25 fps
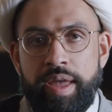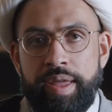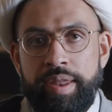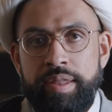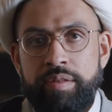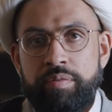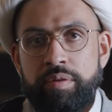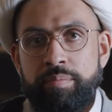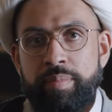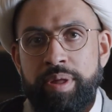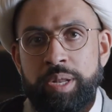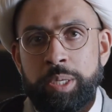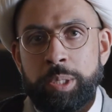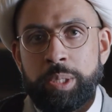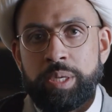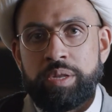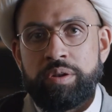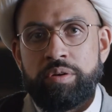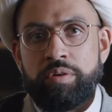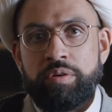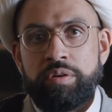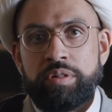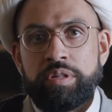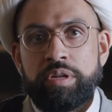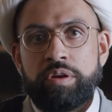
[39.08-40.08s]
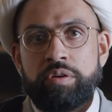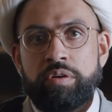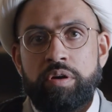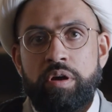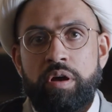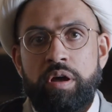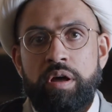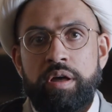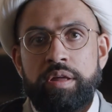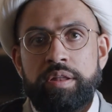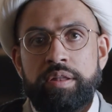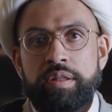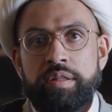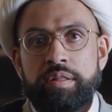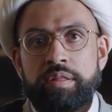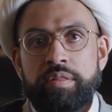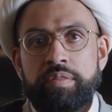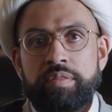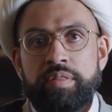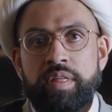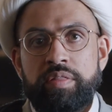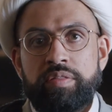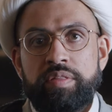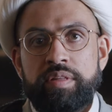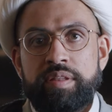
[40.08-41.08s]
As we mentioned earlier on,
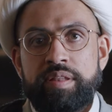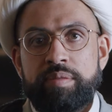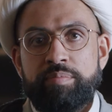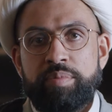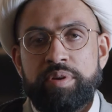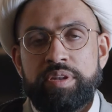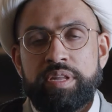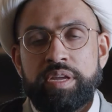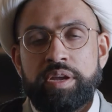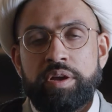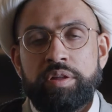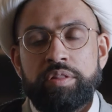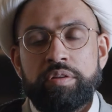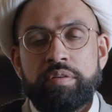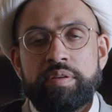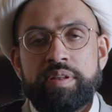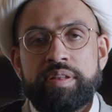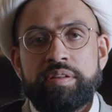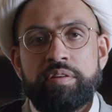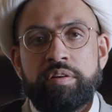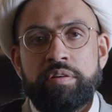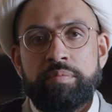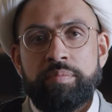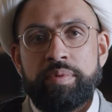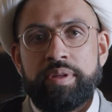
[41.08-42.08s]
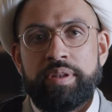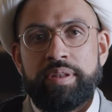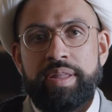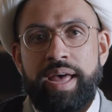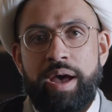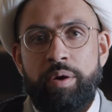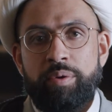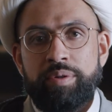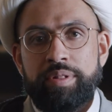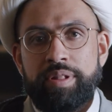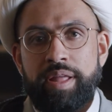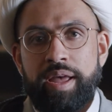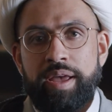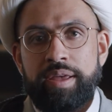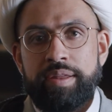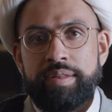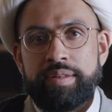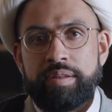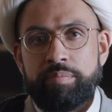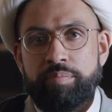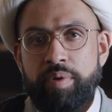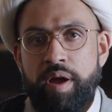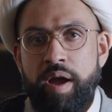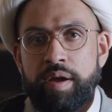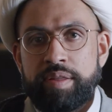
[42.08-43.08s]
that this particular sermon outlines
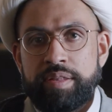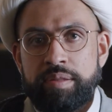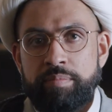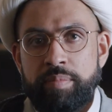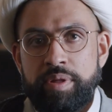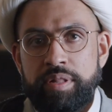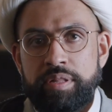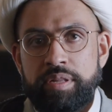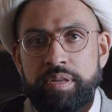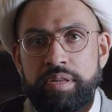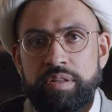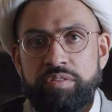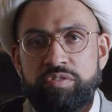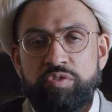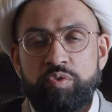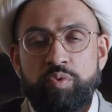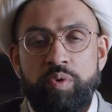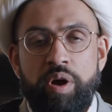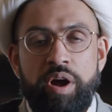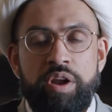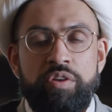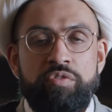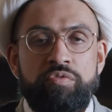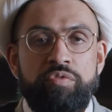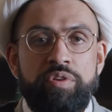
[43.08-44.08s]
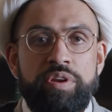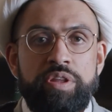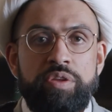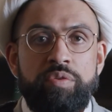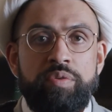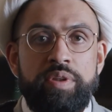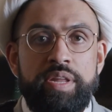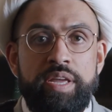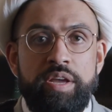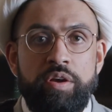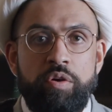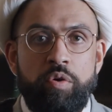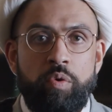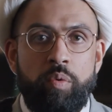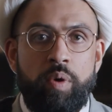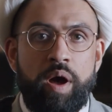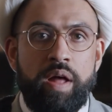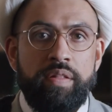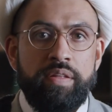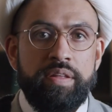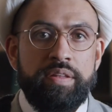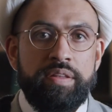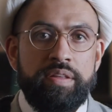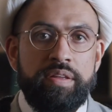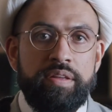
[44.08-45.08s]
approximately two hundred unique
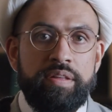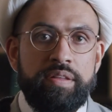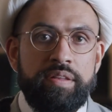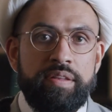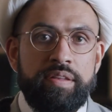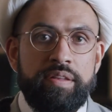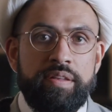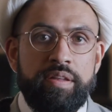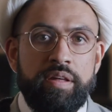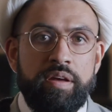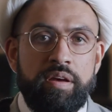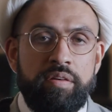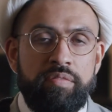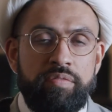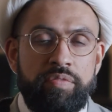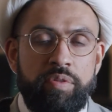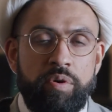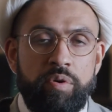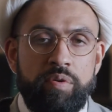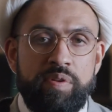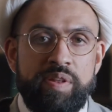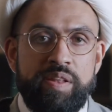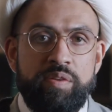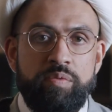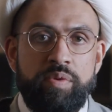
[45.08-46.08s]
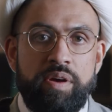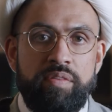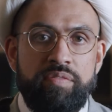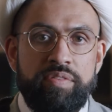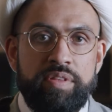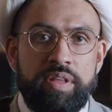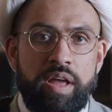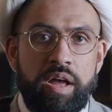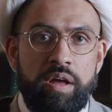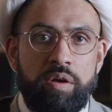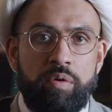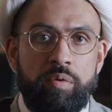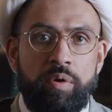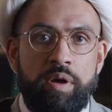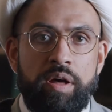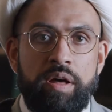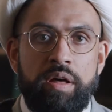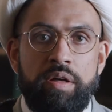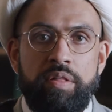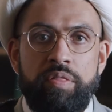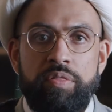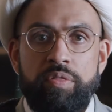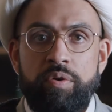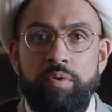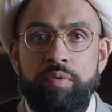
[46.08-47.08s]
qualities of those who have taqwa,
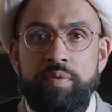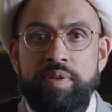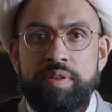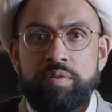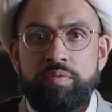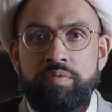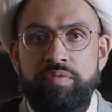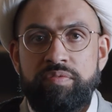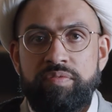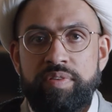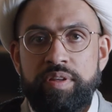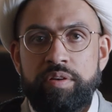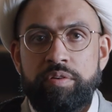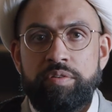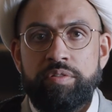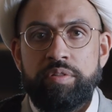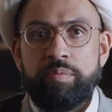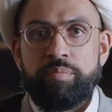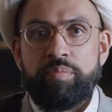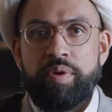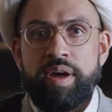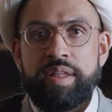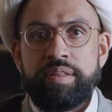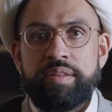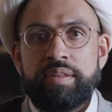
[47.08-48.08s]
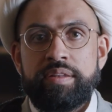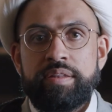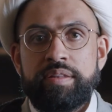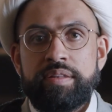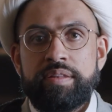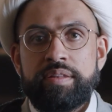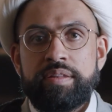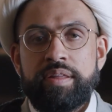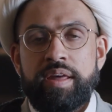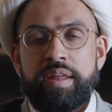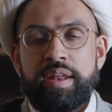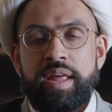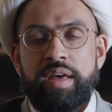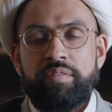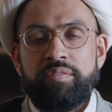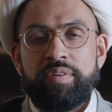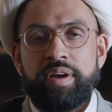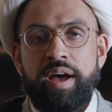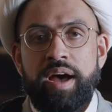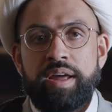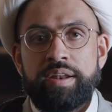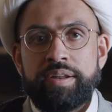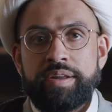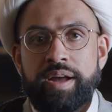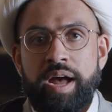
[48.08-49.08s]
those who feel the presence and have
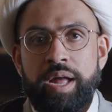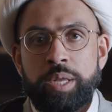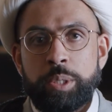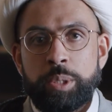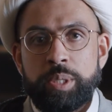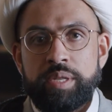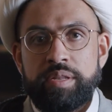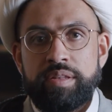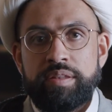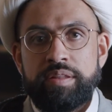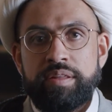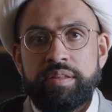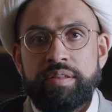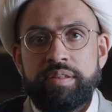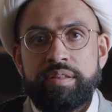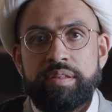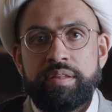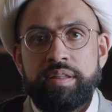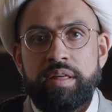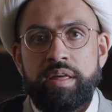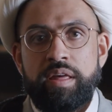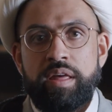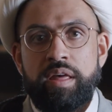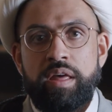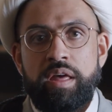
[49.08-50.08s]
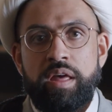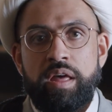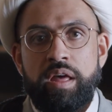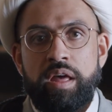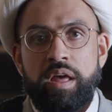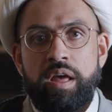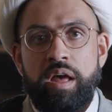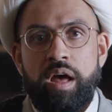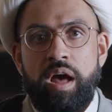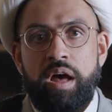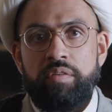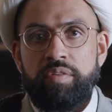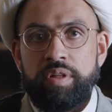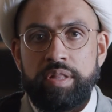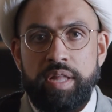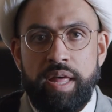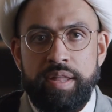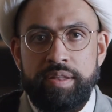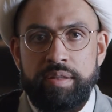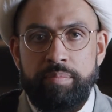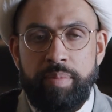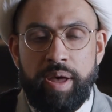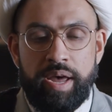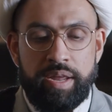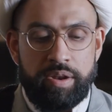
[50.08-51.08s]
God consciousness of Allah
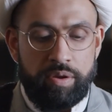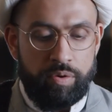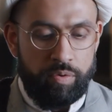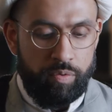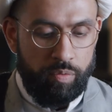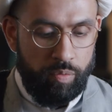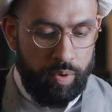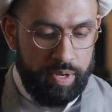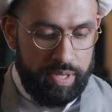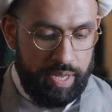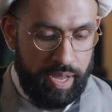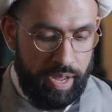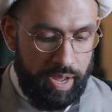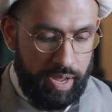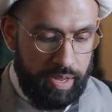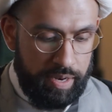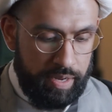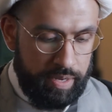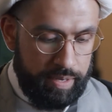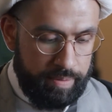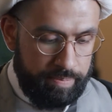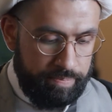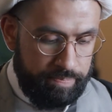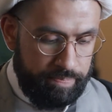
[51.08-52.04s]
Subhanahu wa Ta'ala.